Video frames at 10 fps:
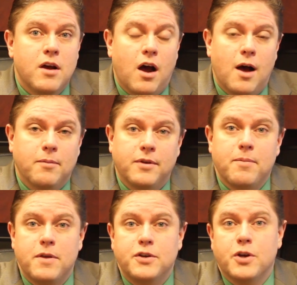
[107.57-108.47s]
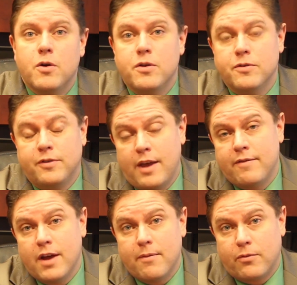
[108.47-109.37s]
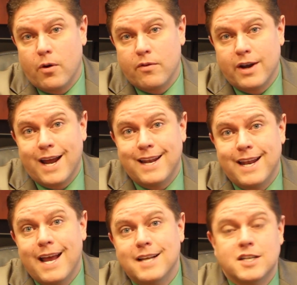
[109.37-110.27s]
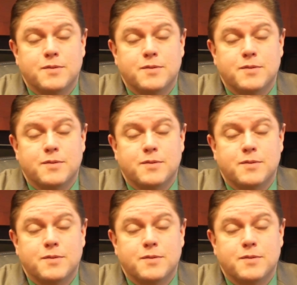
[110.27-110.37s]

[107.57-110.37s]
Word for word: um, something you showed you saved up for over ninety days.